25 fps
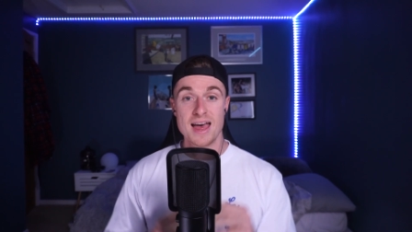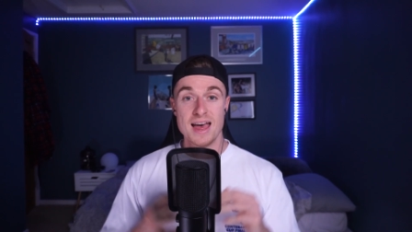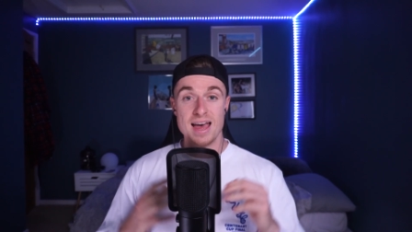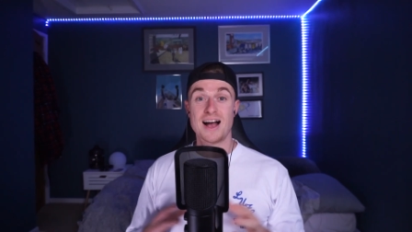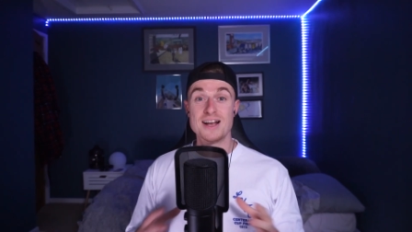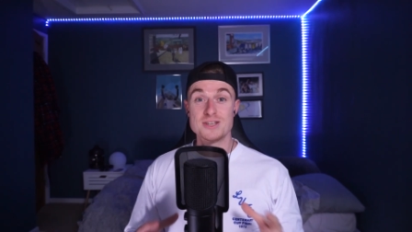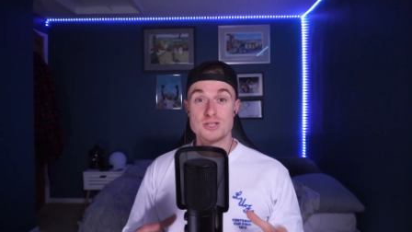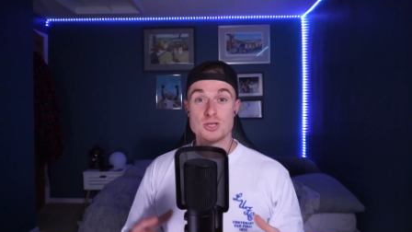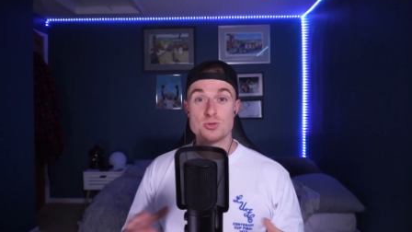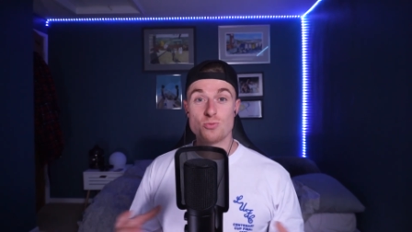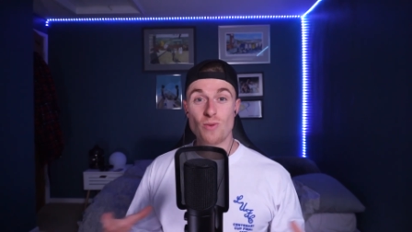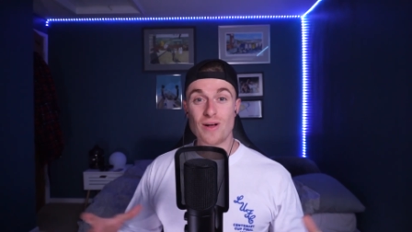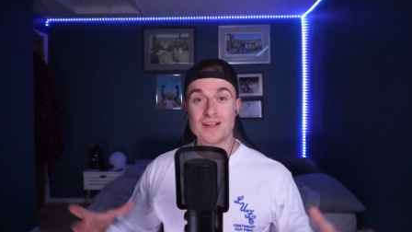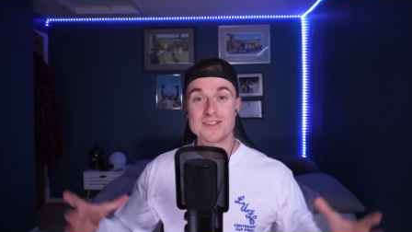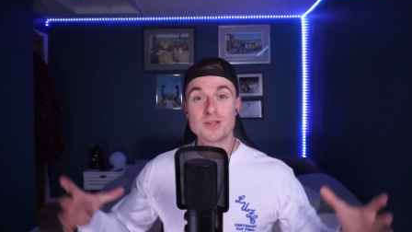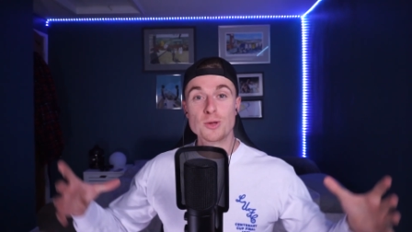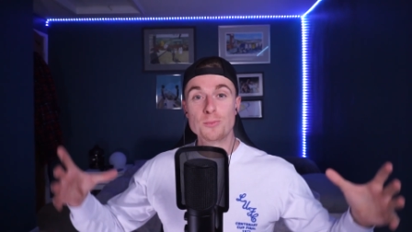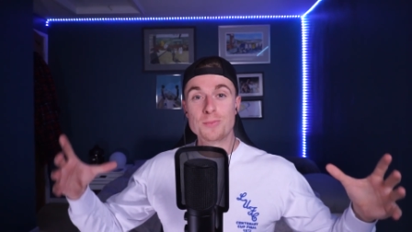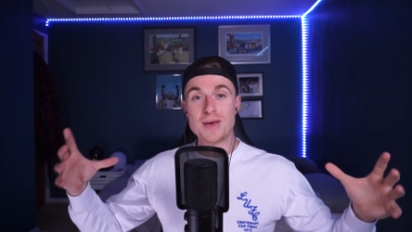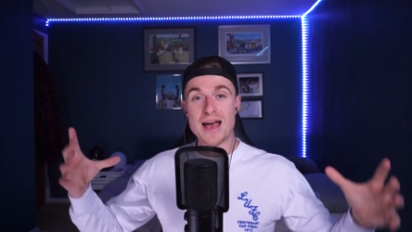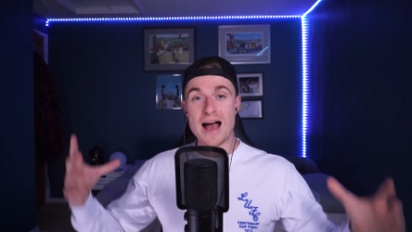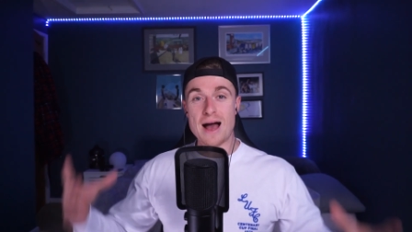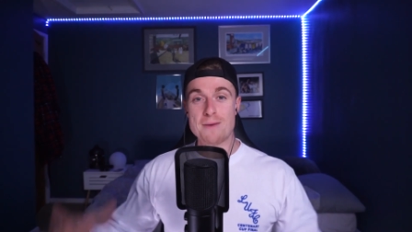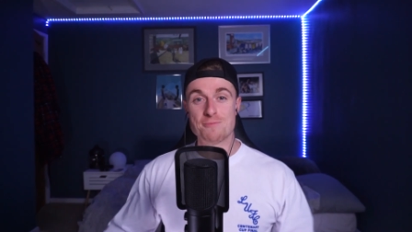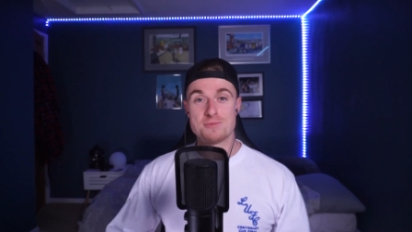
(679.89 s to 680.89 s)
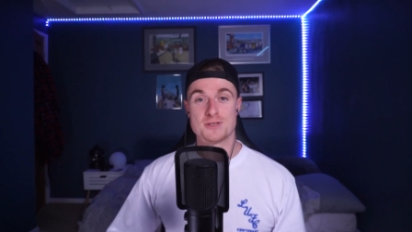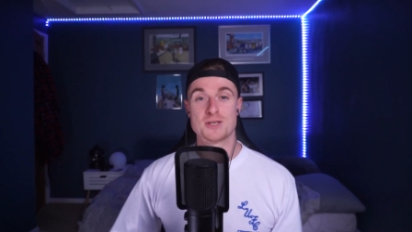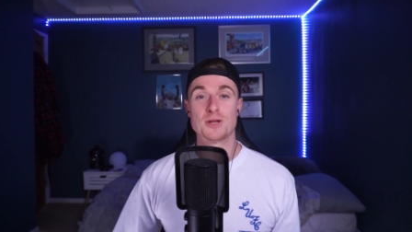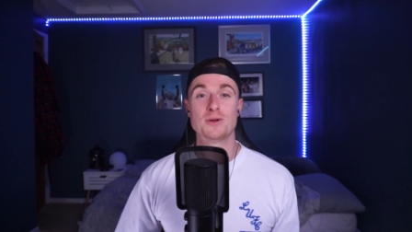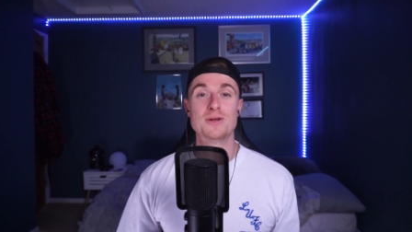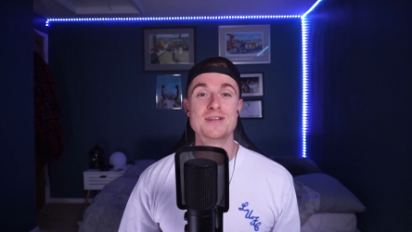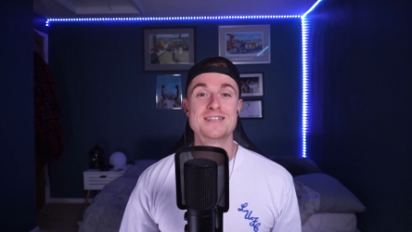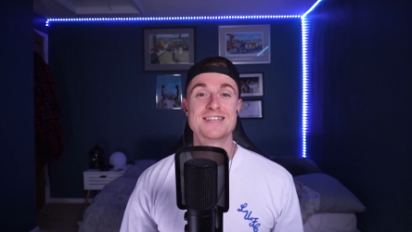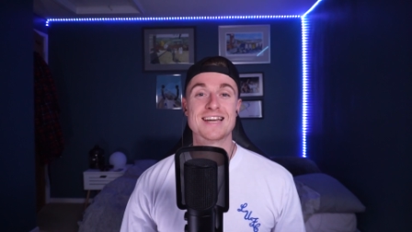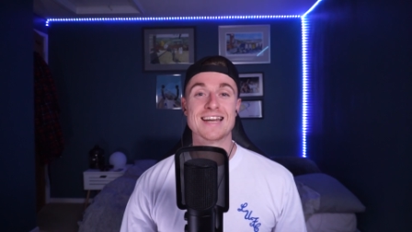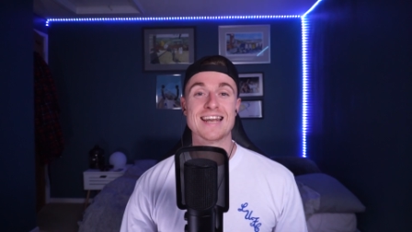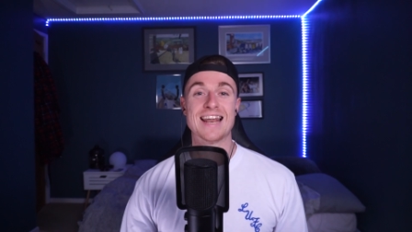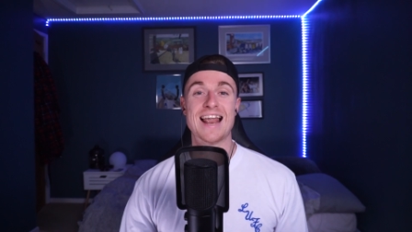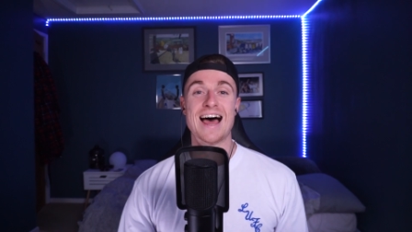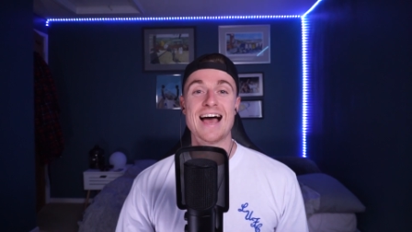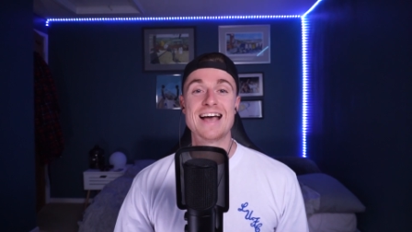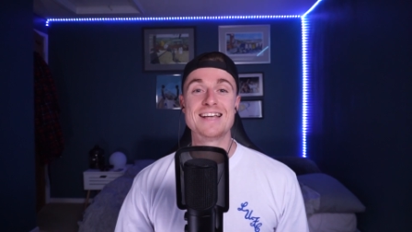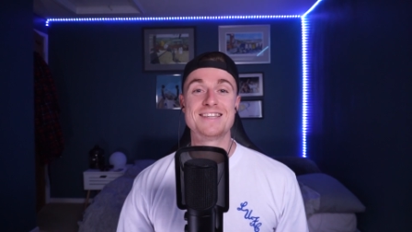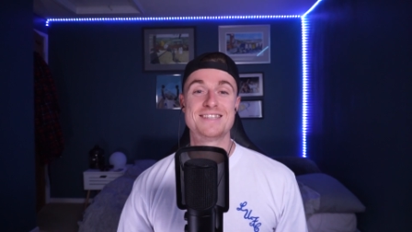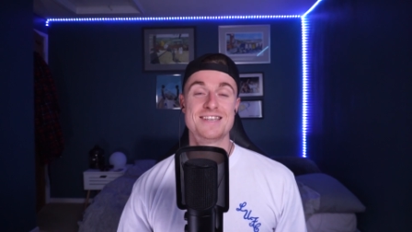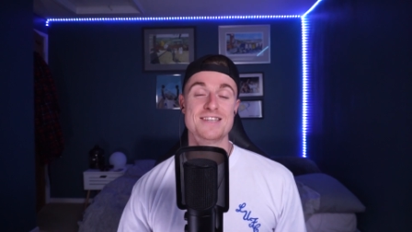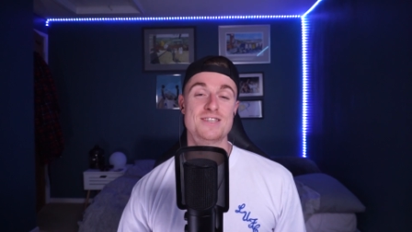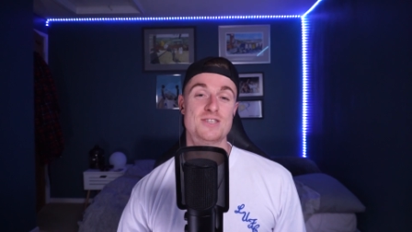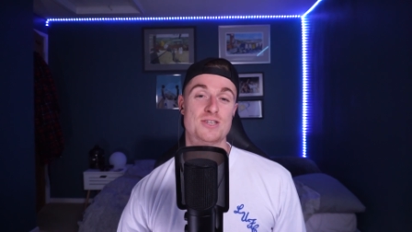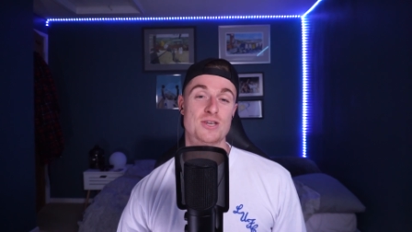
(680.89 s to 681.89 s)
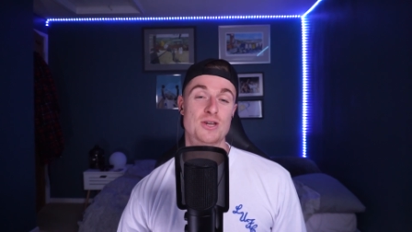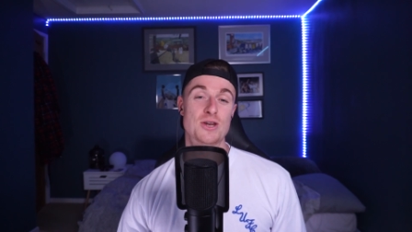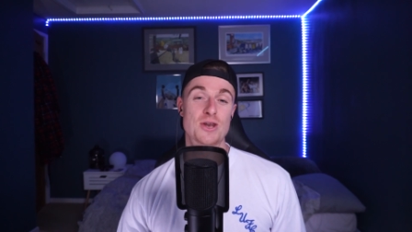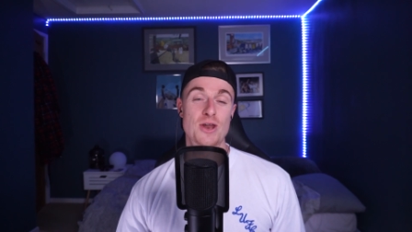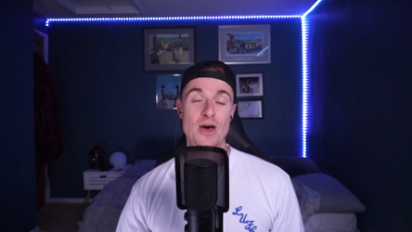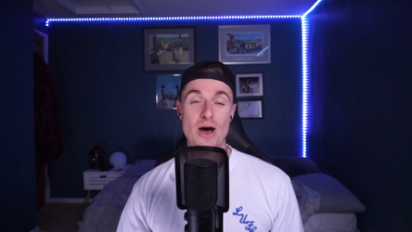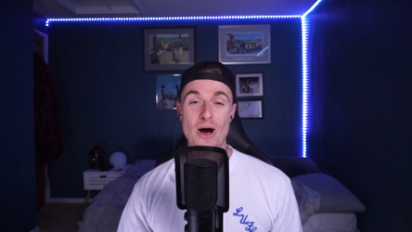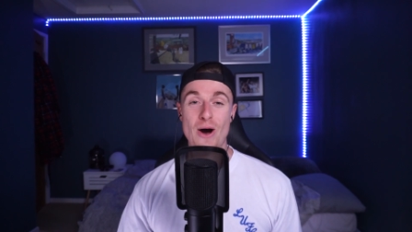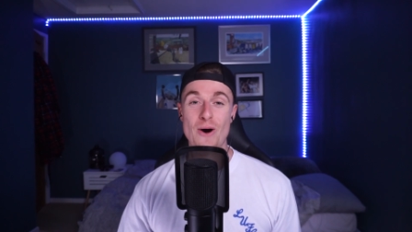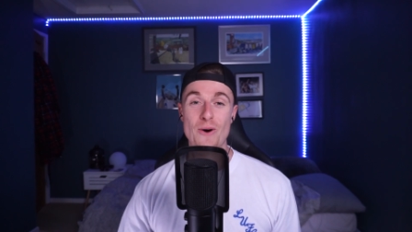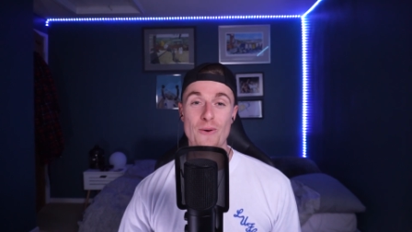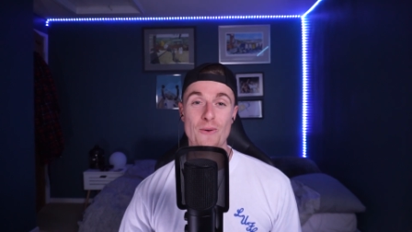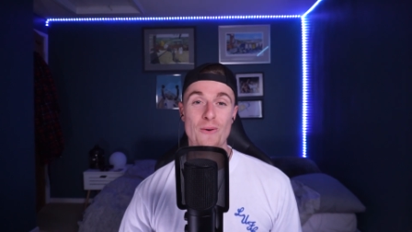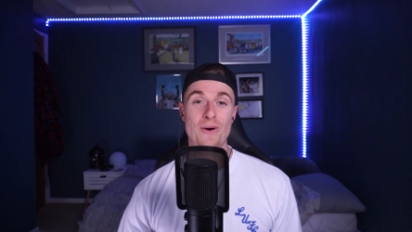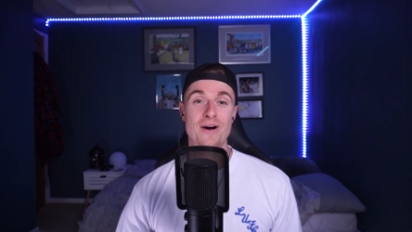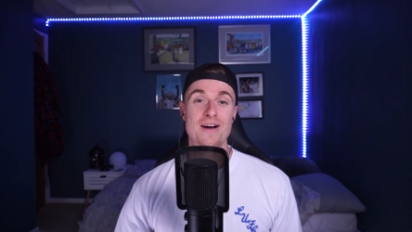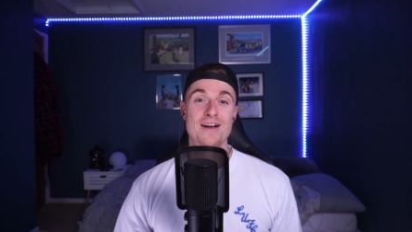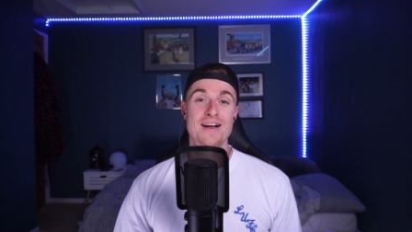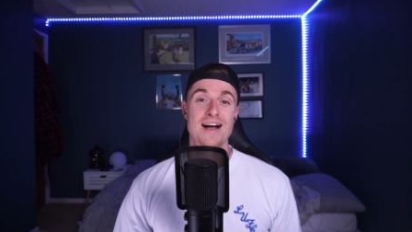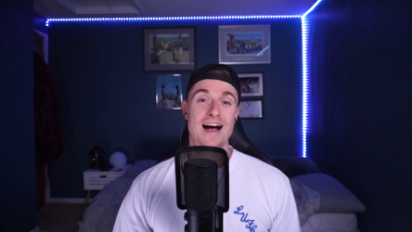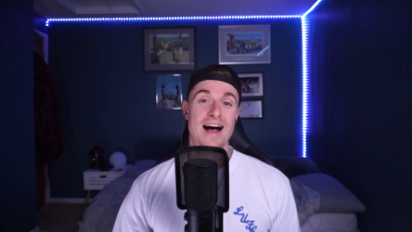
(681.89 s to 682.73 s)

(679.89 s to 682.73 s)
Guys, as well, you'll be absolutely delighted to know,